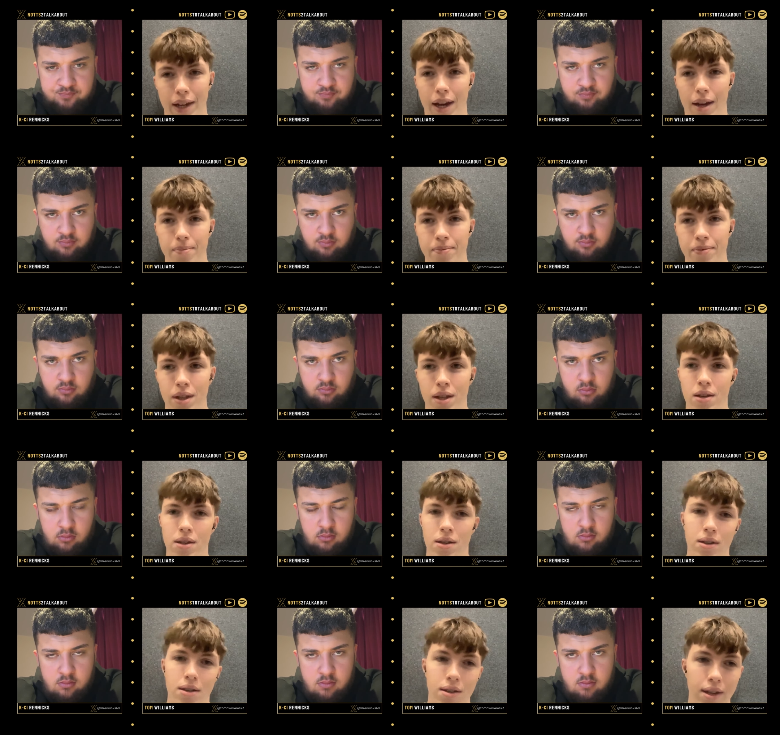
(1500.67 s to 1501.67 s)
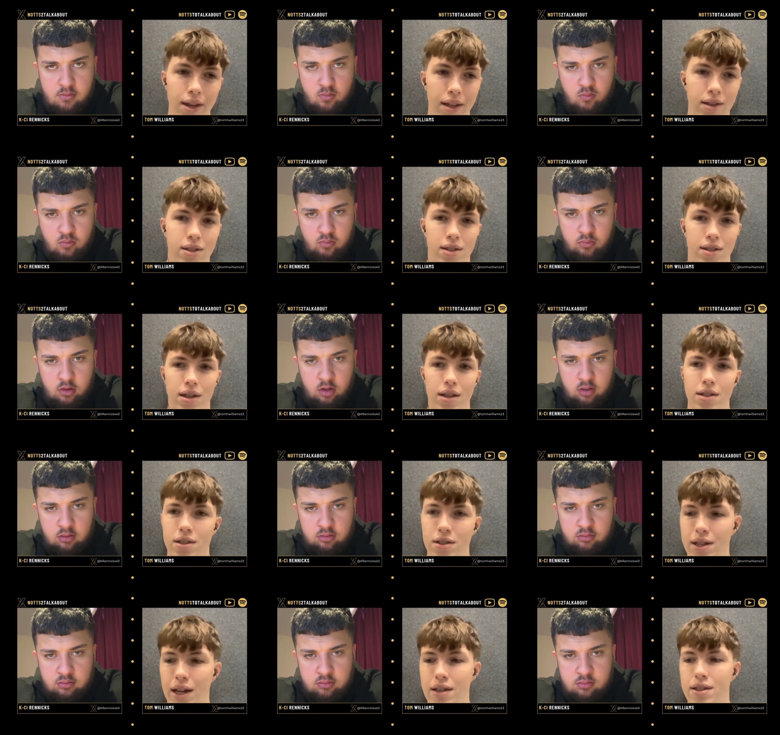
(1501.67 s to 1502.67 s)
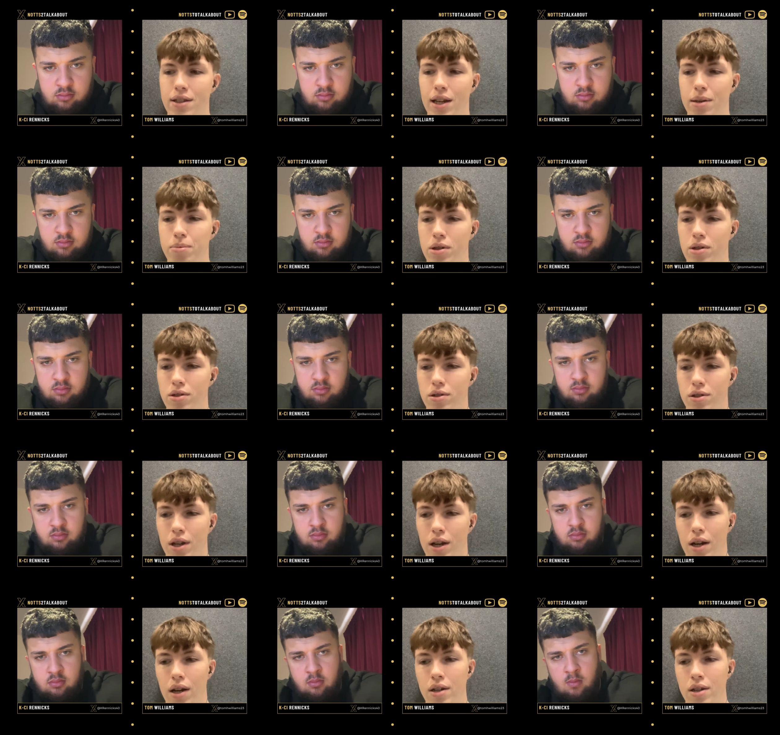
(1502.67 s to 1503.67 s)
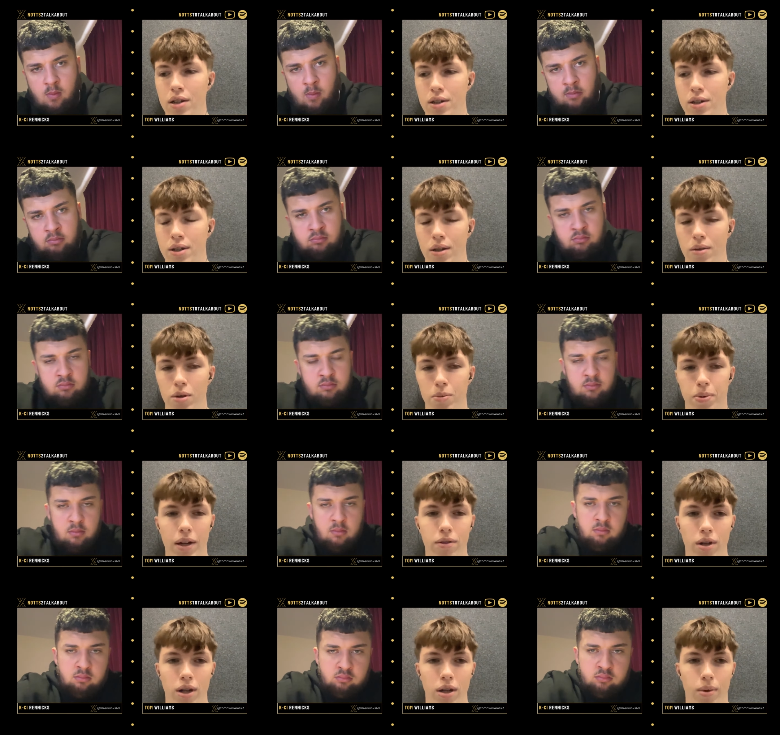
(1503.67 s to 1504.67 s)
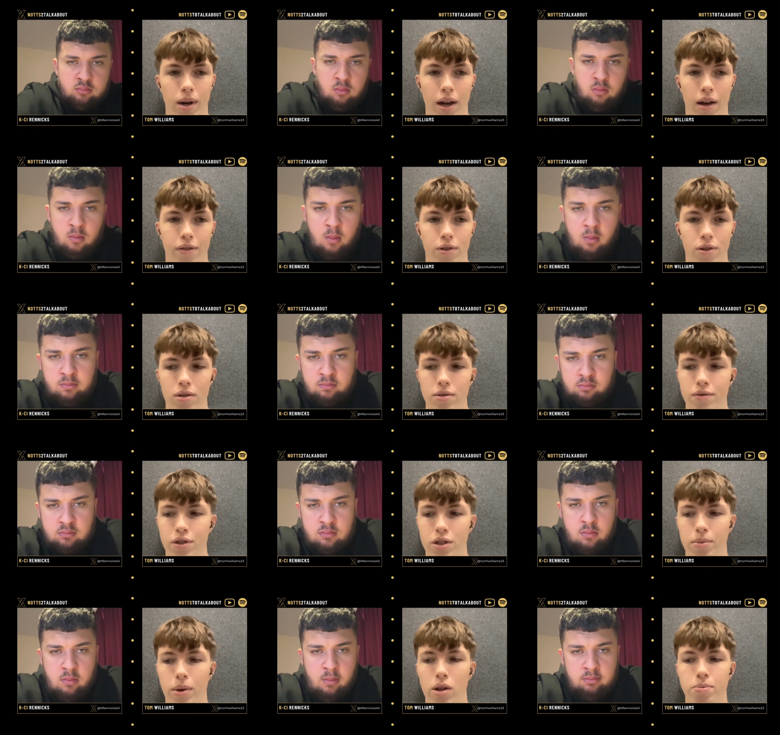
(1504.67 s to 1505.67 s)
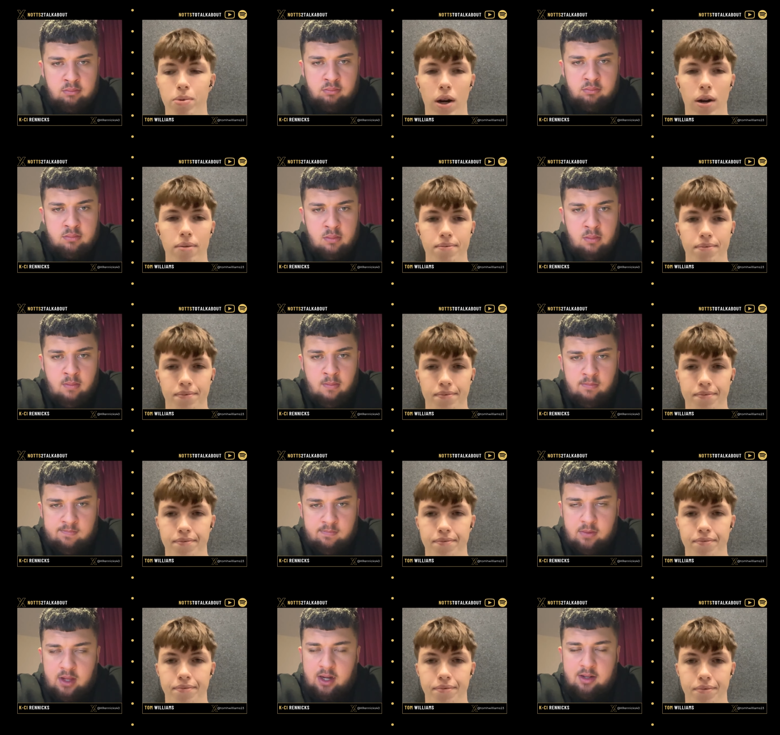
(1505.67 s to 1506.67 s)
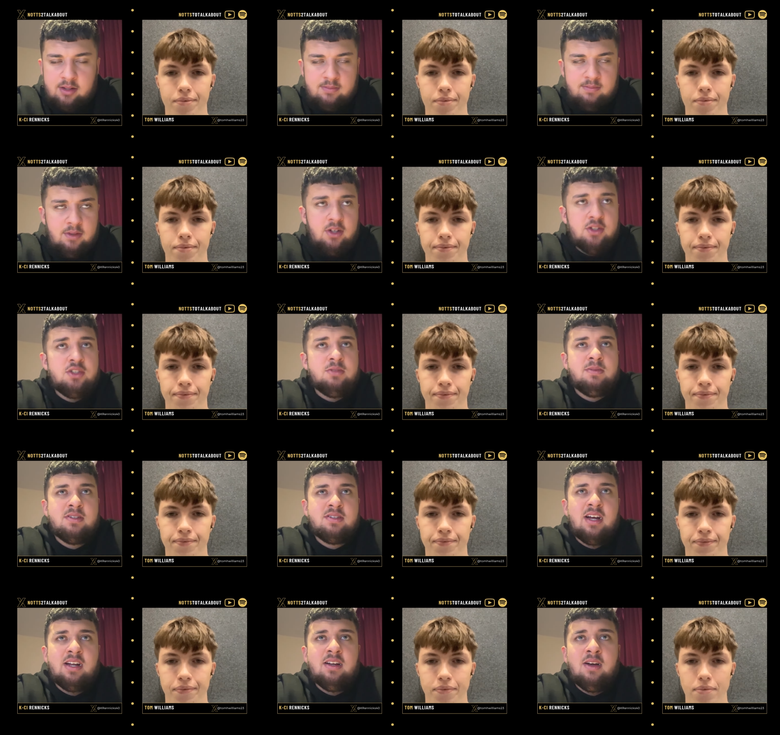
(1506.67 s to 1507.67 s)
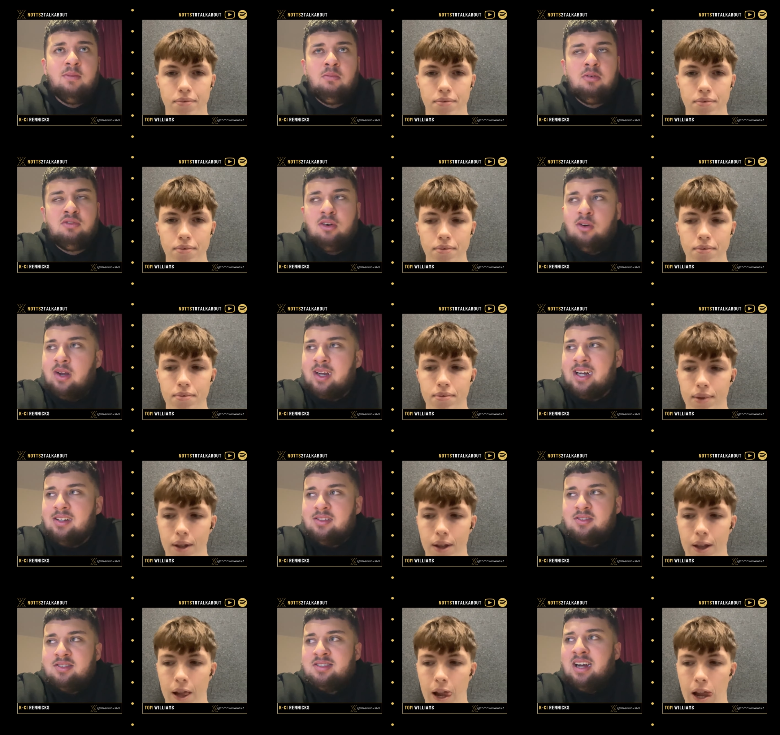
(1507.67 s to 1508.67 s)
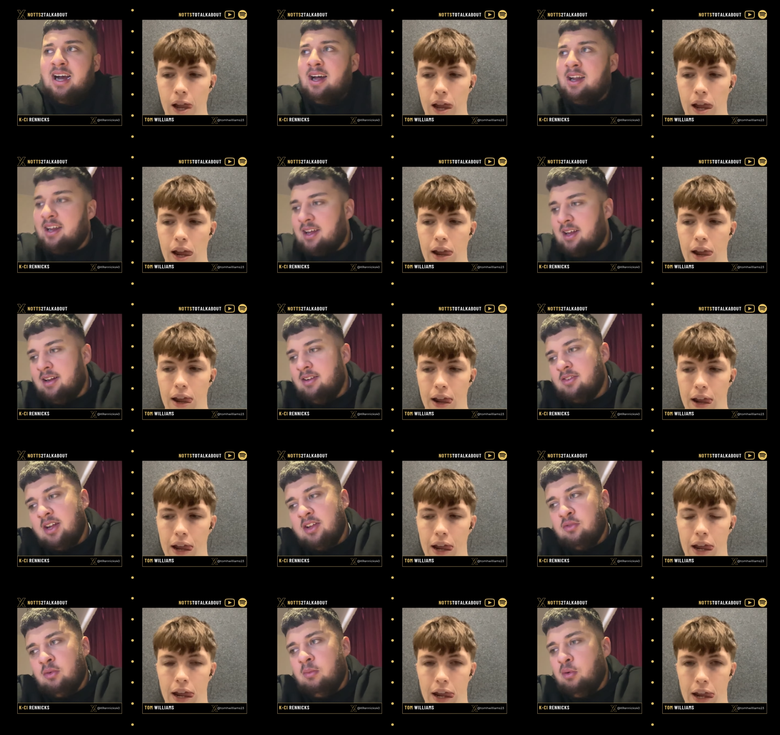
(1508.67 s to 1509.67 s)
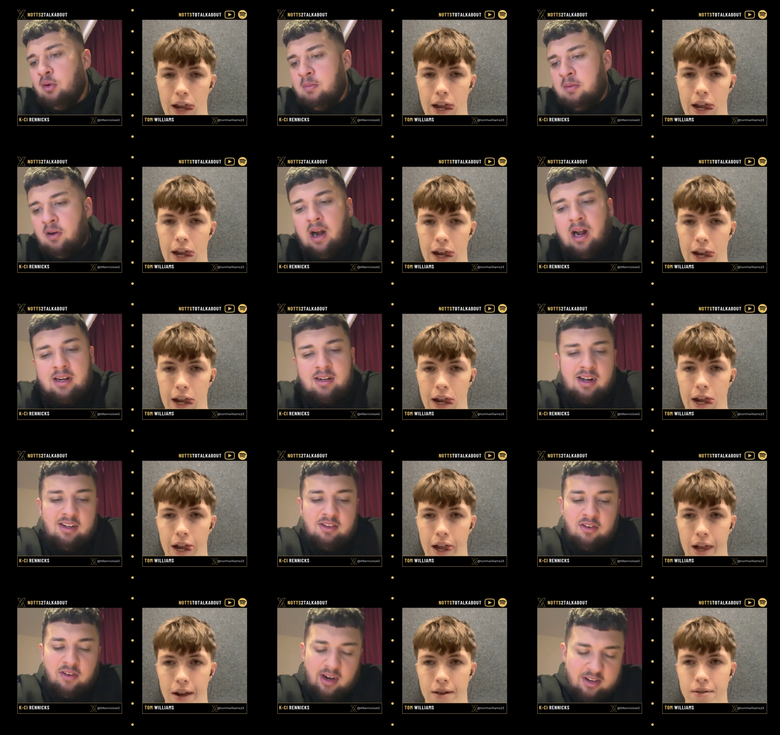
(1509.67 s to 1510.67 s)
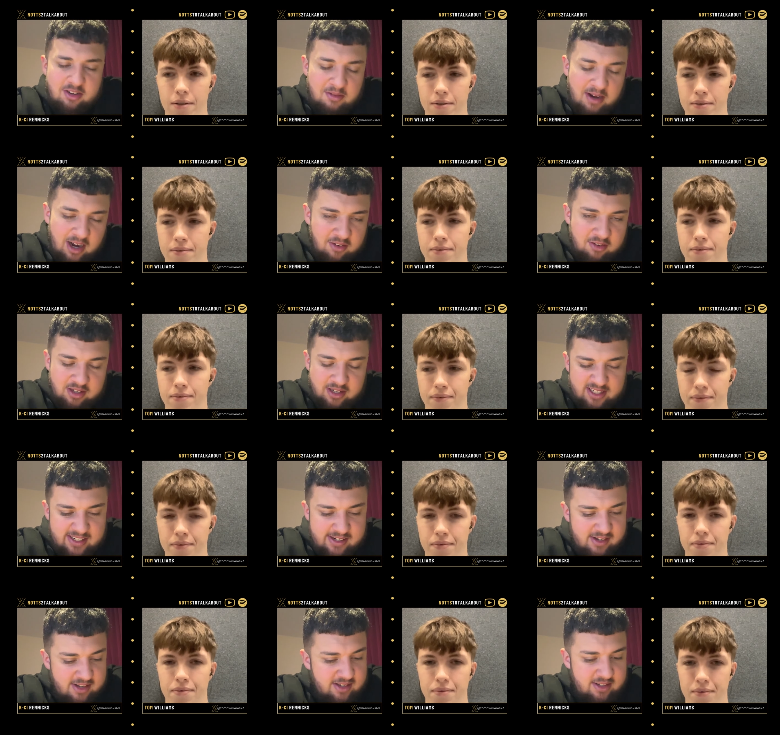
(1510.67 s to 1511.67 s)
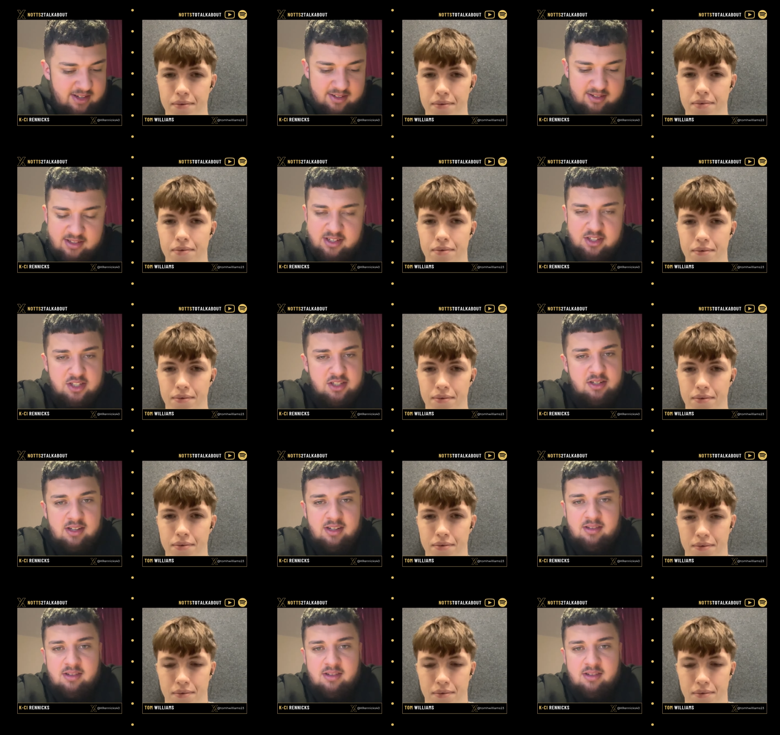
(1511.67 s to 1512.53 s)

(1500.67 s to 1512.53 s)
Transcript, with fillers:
Speaker 1: game into into Saturday because uh, we played really well. I thought for the most part.
Speaker 2: No, hundred percent. And before we get on to Saturday, look, there's one more point I'd like to raise about obviously the the, the,